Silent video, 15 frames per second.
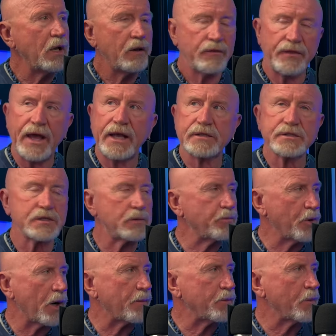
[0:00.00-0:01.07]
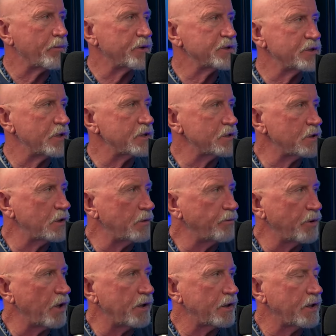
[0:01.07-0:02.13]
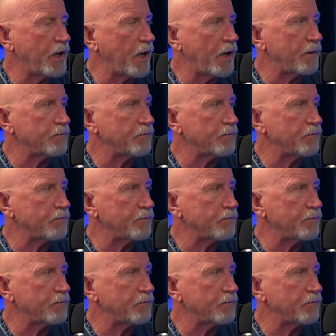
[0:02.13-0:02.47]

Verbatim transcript: That's the proper position to play the game.